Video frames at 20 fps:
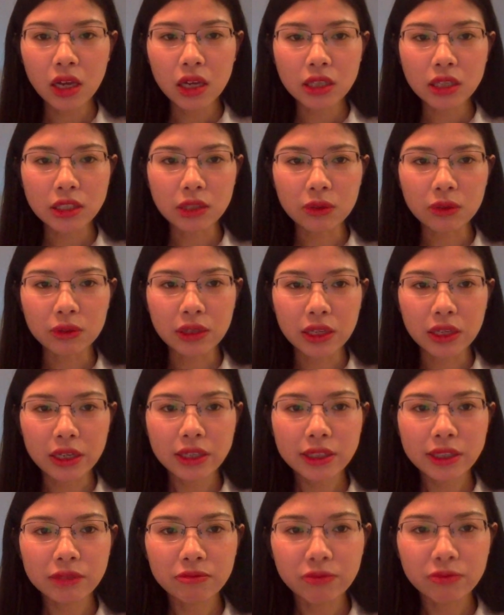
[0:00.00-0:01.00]
So
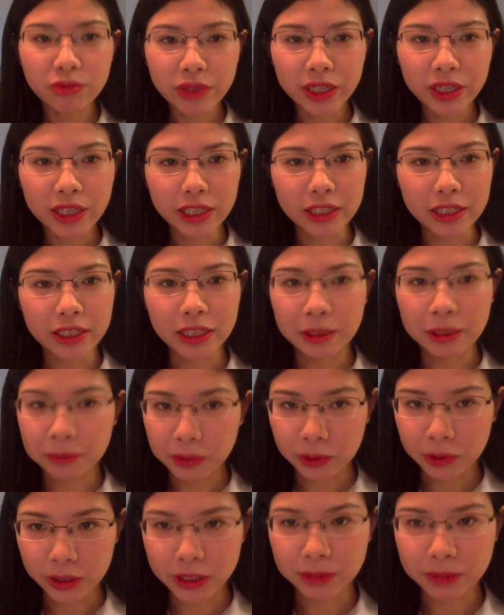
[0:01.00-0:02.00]
there's a really
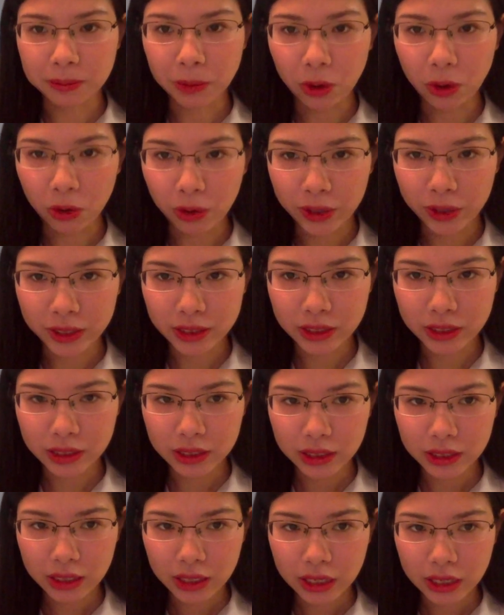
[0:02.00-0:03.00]
important point.
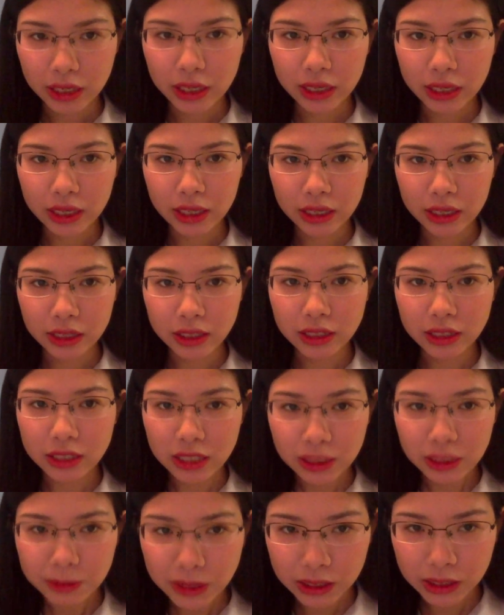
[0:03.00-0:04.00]
The
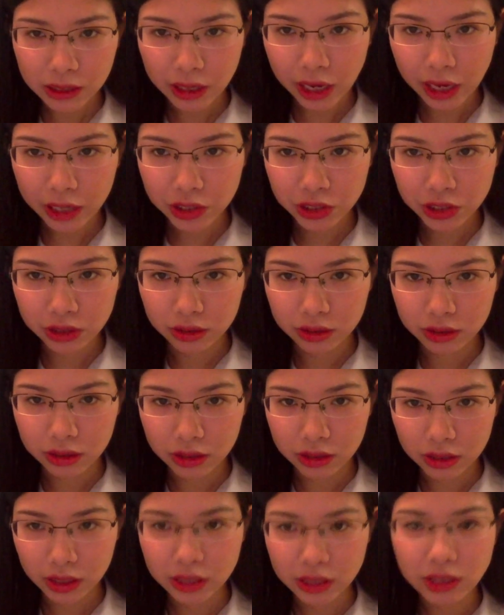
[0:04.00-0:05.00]
team selection
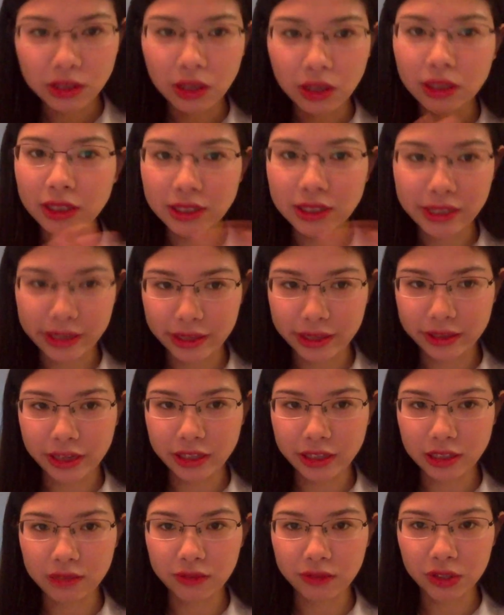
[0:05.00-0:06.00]
is not the second
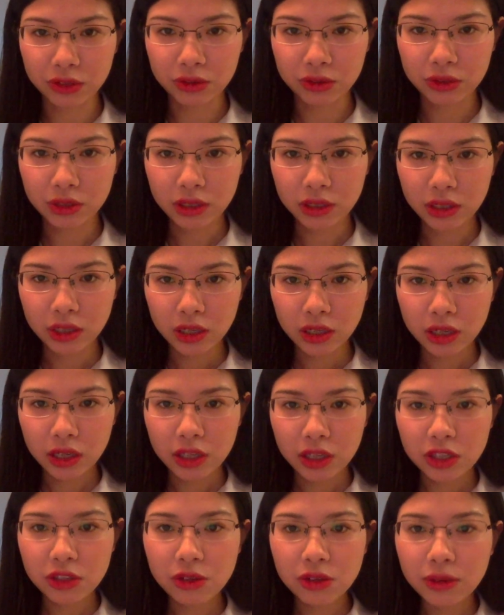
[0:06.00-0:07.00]
interview.
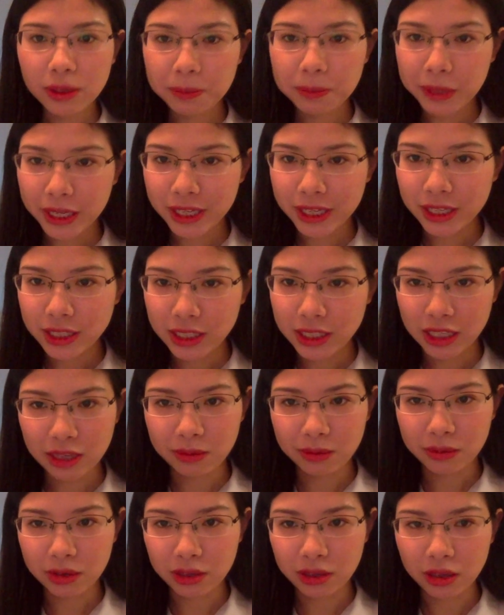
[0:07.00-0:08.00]
You are picking the
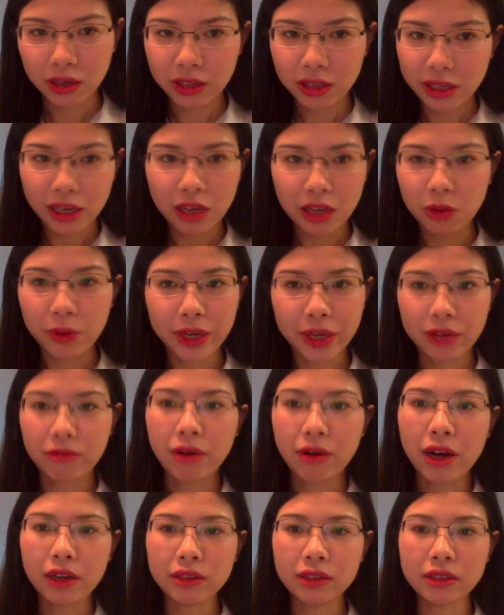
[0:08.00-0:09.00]
team, not the other way
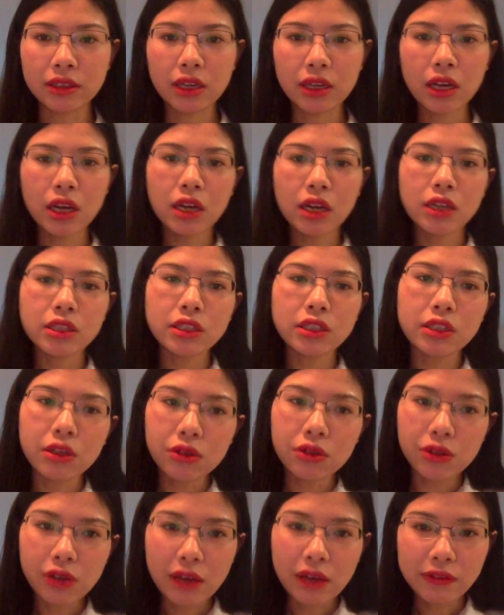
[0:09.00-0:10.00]
around. So
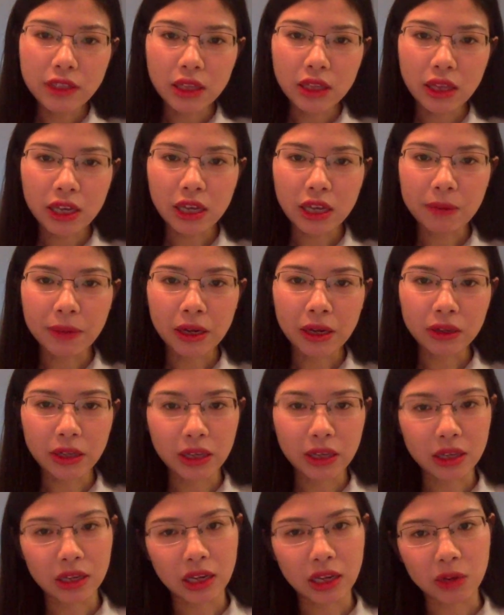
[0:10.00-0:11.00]
you have to think about
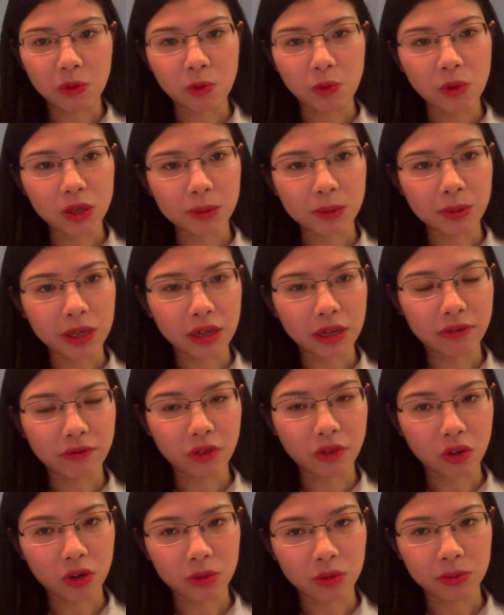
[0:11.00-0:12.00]
it like what
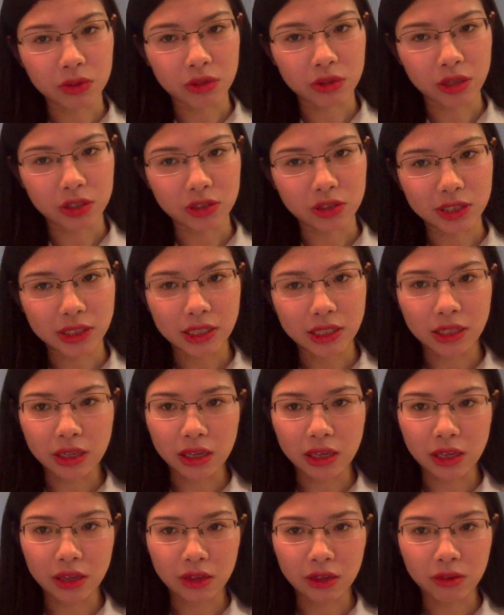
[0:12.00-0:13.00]
platform you're interested
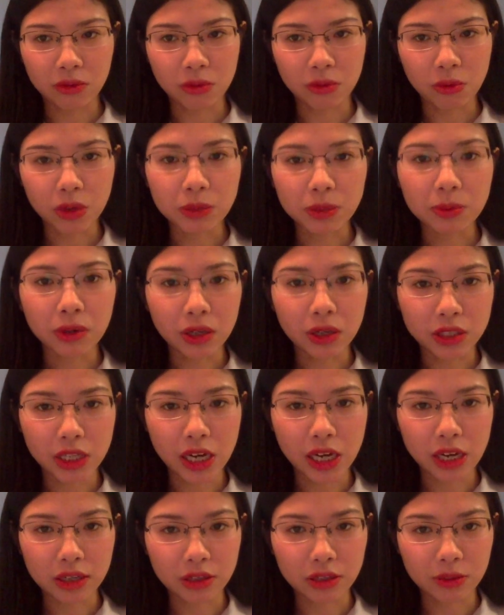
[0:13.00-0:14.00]
in, what
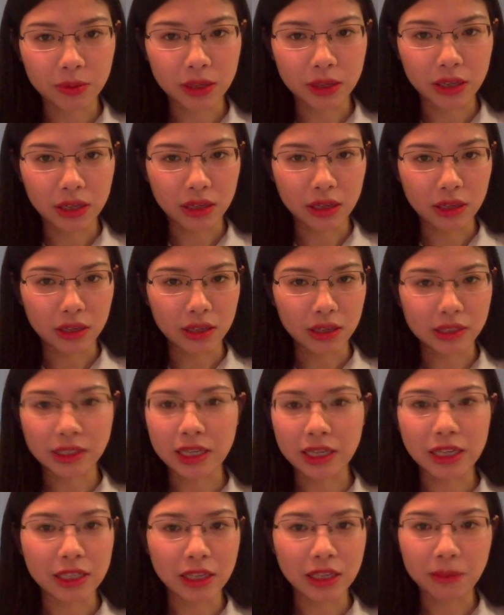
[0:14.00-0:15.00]
project you'll be
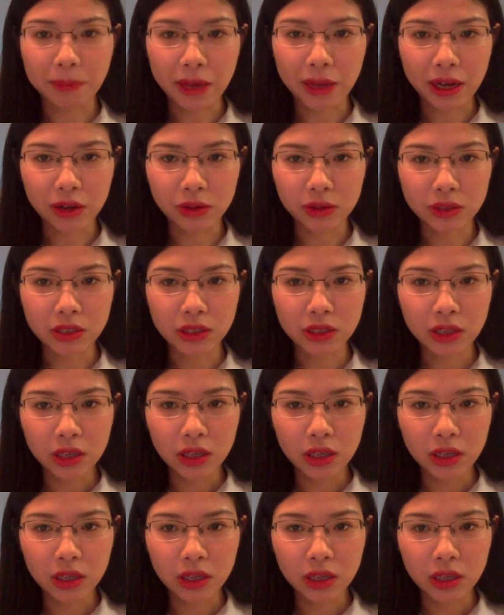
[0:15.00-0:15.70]
excited about.